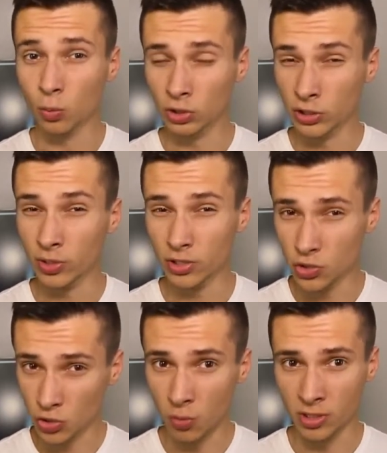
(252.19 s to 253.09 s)
will do it
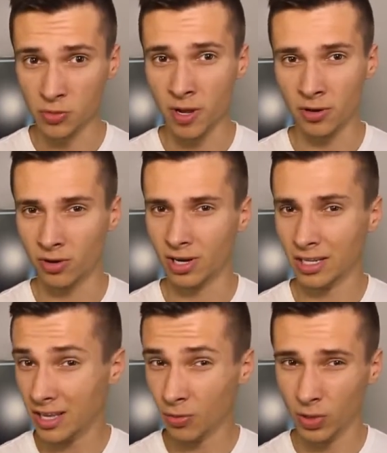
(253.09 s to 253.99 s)
so much better, and I
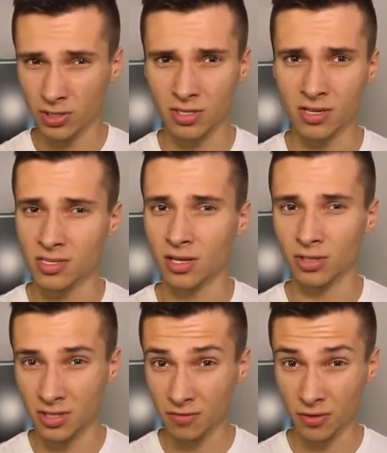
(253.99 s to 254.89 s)
can't wait to test out
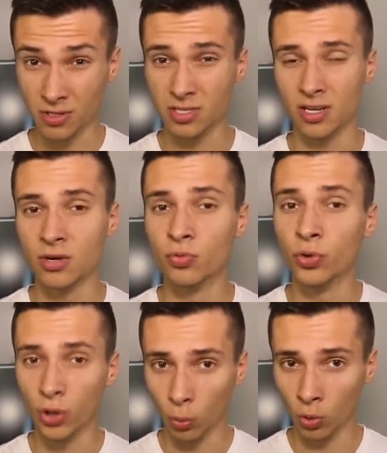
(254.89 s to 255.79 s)
the difference in
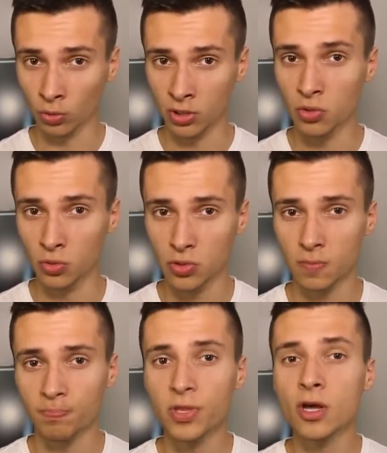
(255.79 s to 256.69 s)
real world
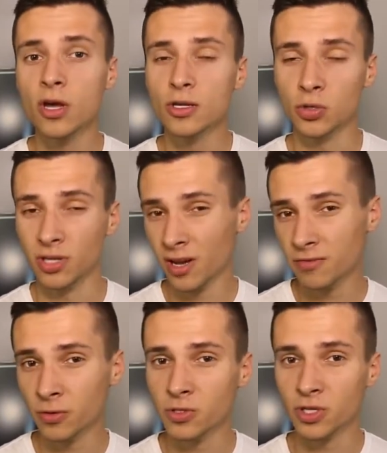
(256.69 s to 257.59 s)
use. So the
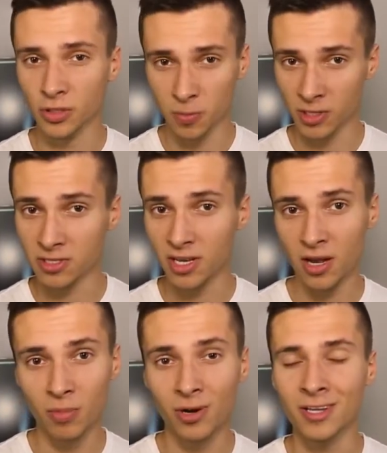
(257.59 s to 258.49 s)
iPhone 6 Plus
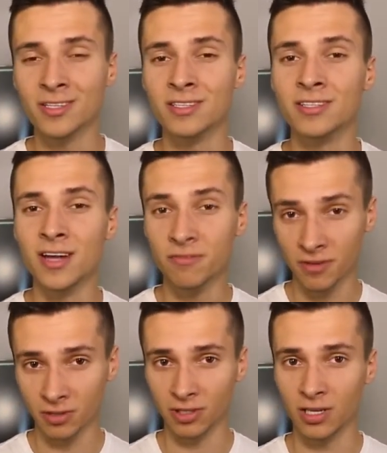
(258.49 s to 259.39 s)
camera is
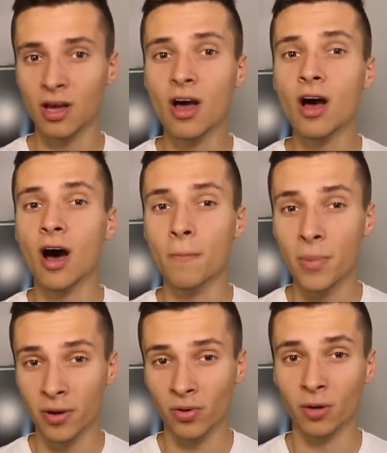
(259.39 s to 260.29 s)
definitely a
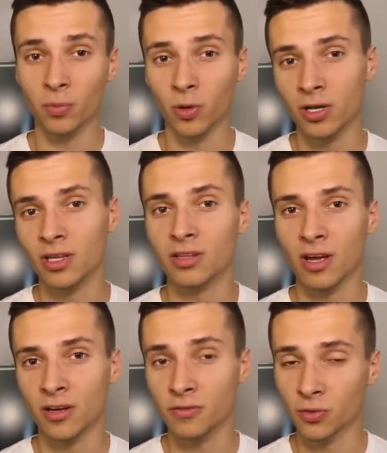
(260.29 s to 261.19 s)
better upgrade than the
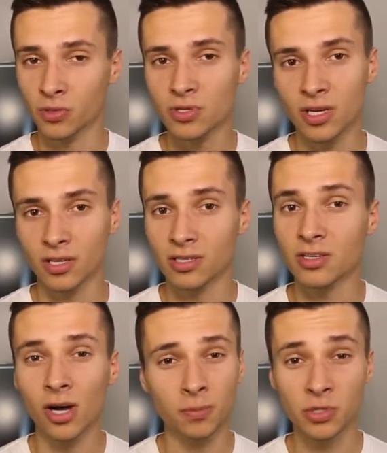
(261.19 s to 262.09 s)
iPhone 6.
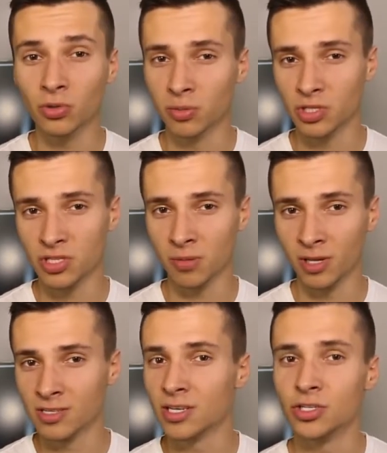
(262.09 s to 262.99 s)
Optical image
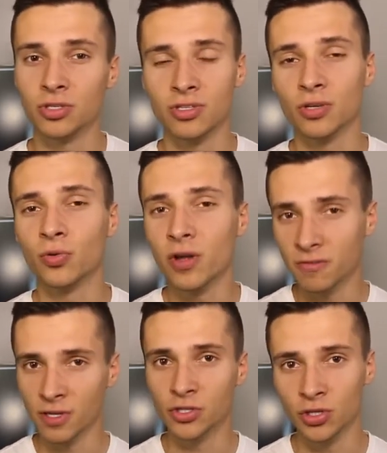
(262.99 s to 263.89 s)
stabilization is a great
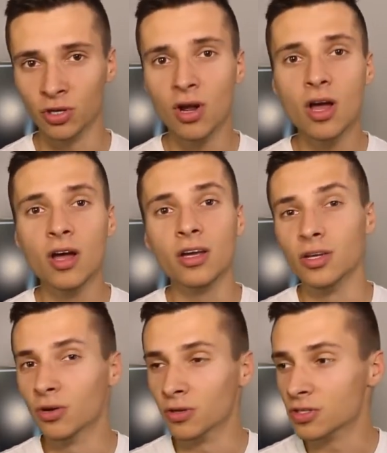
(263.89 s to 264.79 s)
feature.
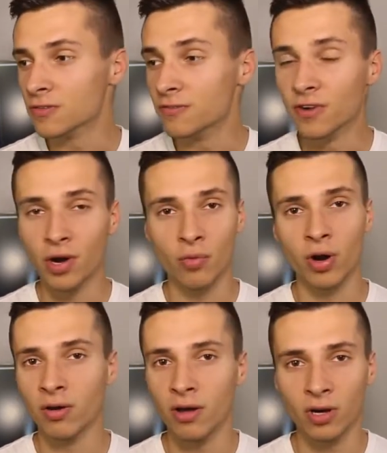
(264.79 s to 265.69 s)
It's very
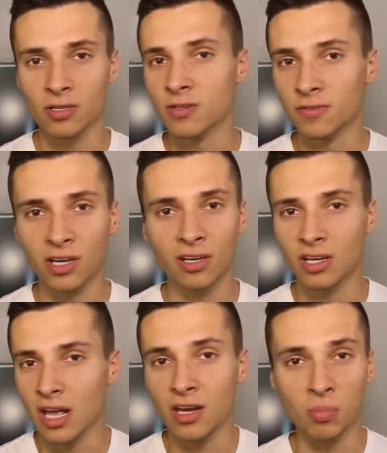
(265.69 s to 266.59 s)
rare nowadays to find
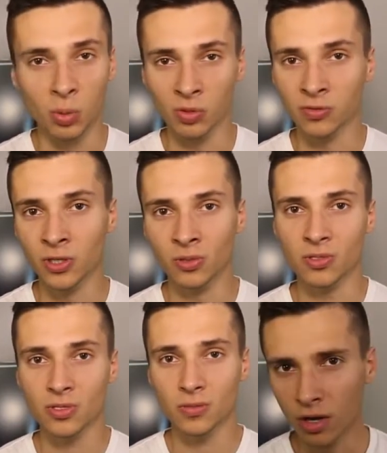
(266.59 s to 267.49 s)
in any mobile
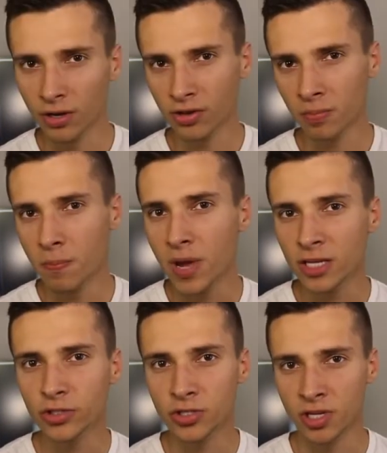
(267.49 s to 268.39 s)
phones. Another
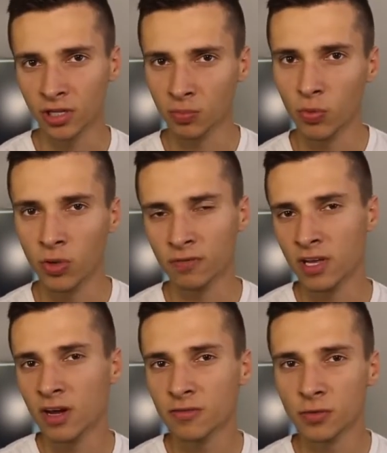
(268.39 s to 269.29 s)
major selling point of
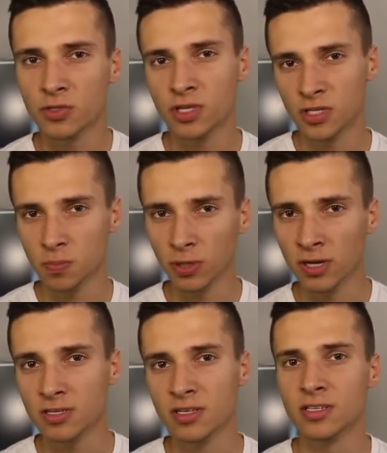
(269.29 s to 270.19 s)
the iPhone 6
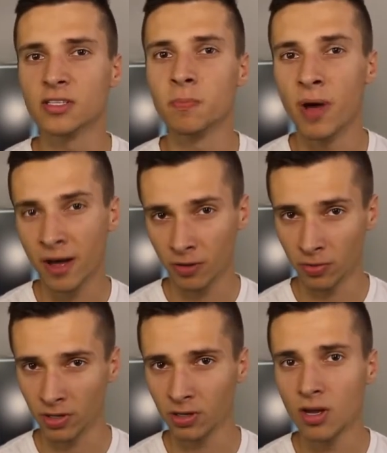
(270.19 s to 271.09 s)
Plus is its
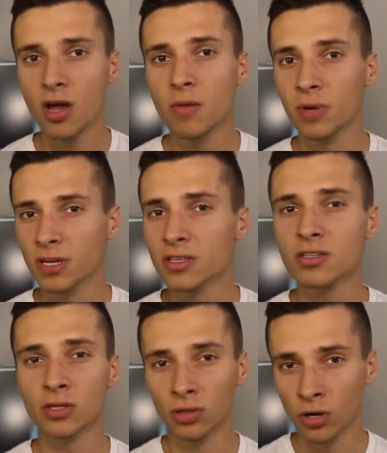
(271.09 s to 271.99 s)
battery. Because
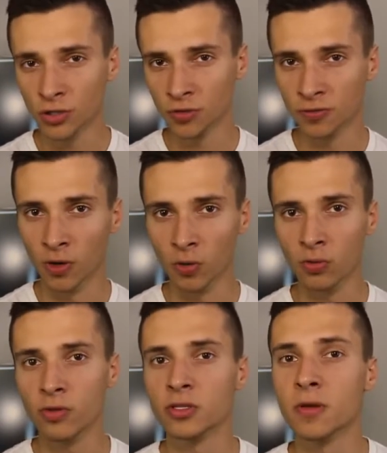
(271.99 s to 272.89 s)
it's a larger
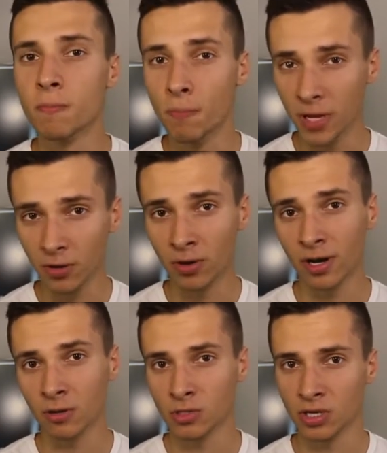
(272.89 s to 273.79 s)
phone, there's a bigger
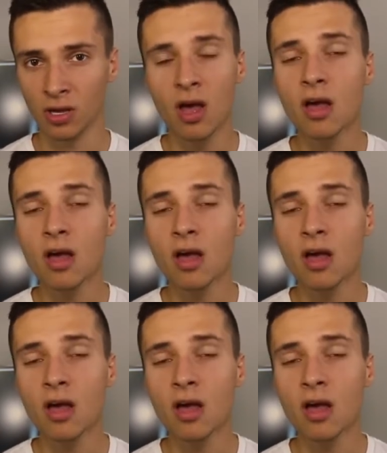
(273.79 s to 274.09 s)
housing,